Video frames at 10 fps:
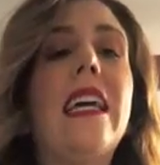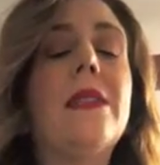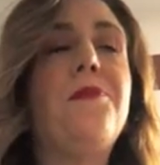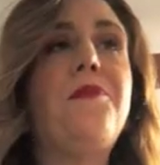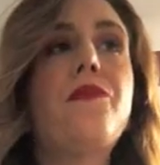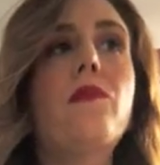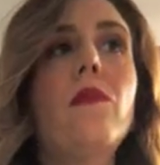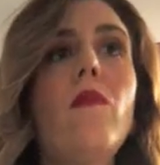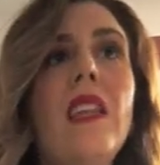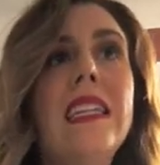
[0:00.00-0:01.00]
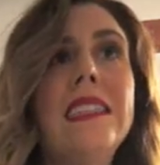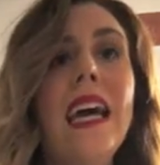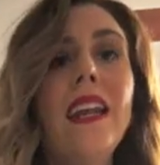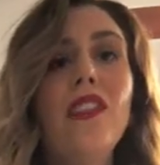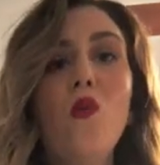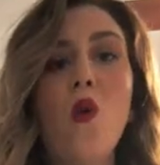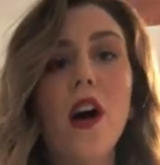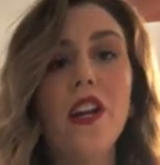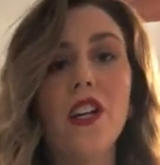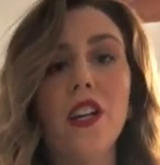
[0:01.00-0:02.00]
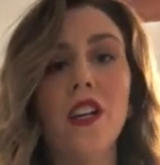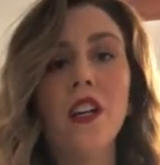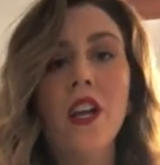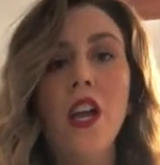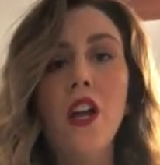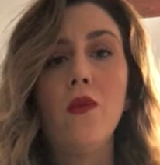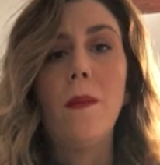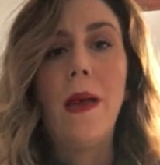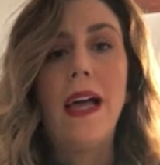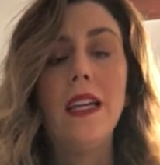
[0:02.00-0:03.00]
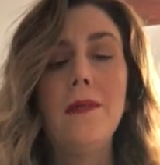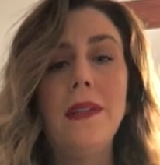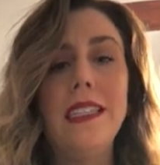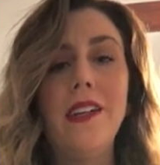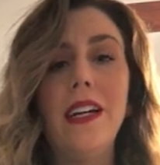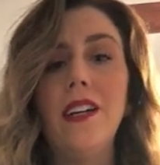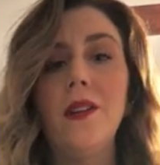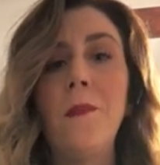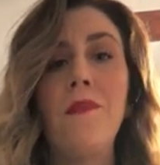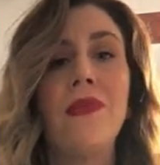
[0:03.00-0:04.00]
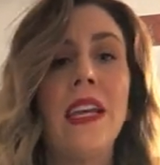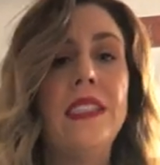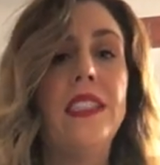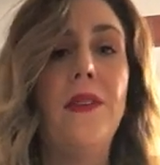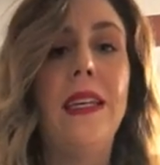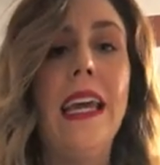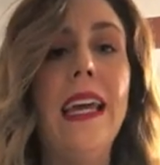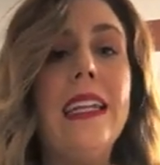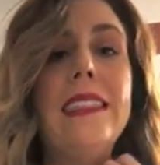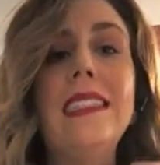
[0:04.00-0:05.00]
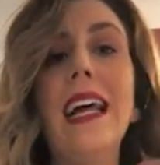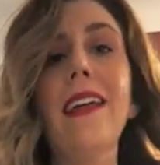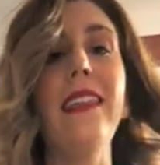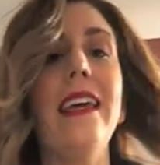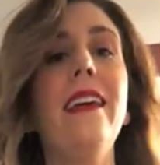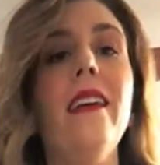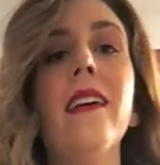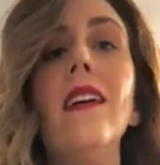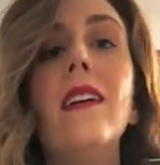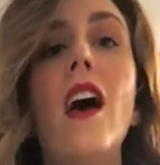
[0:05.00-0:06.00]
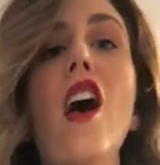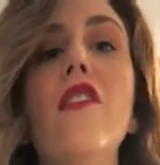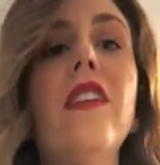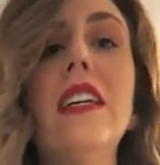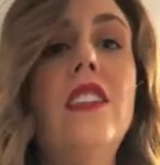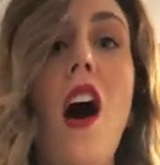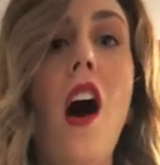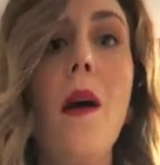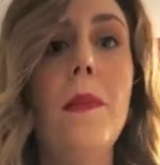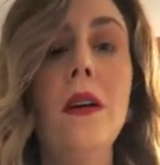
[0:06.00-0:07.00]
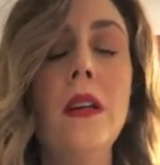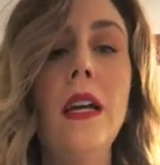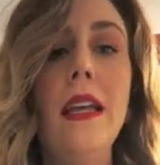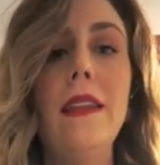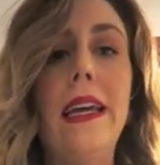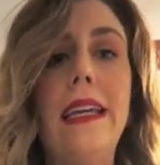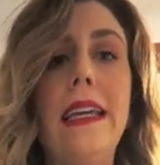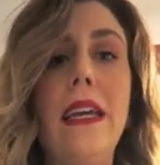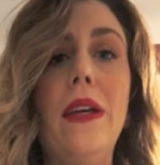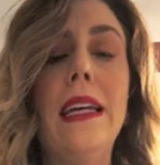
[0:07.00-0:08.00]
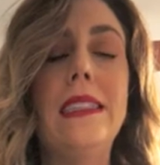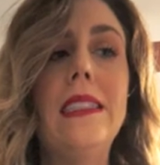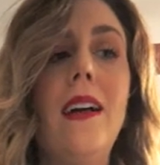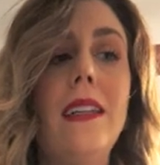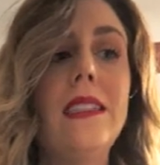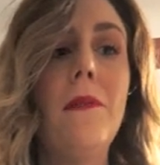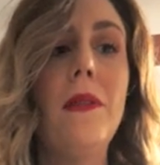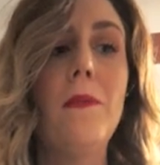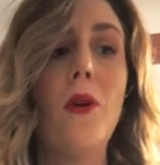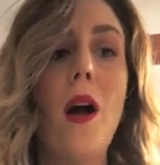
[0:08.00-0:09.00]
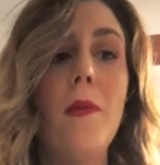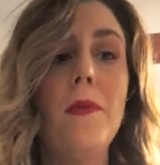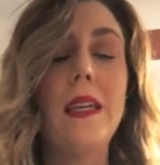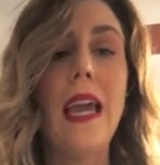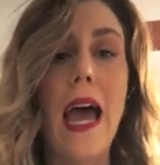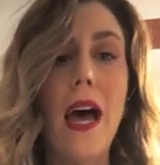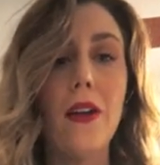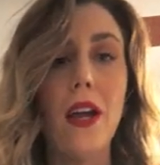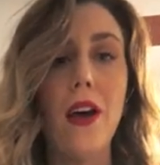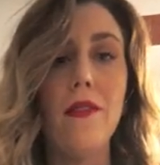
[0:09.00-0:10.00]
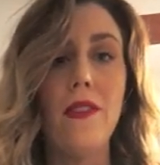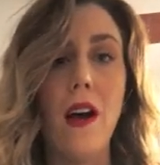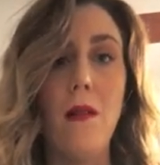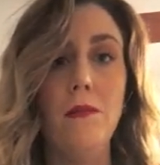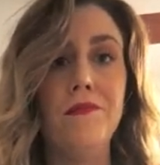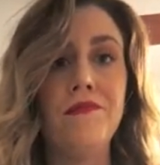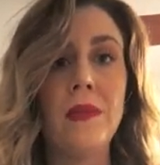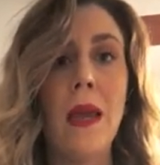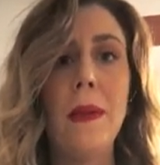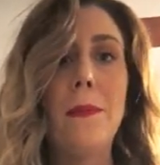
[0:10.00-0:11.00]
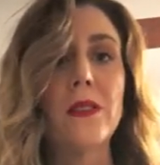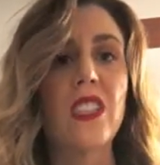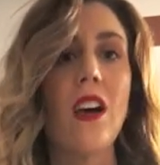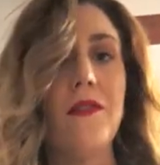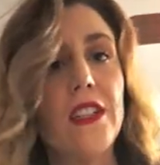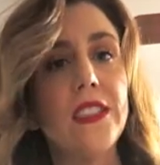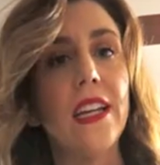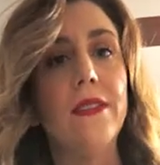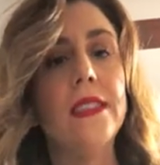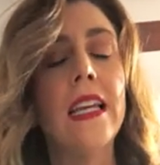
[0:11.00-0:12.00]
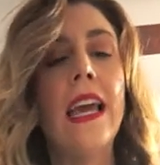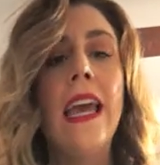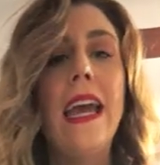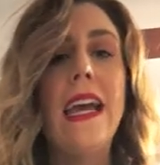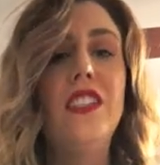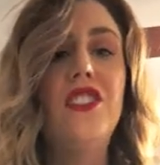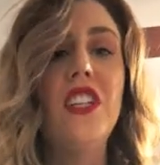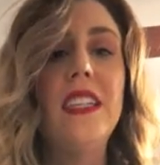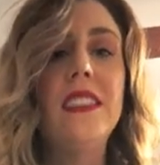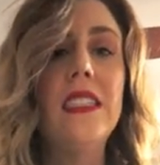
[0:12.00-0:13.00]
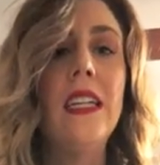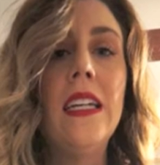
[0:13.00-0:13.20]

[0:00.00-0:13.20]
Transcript: like, it's kind of the water repellent material. So again, it's nothing over the top. Like it, it's not something probably out of um, people's comfort zones. It's just,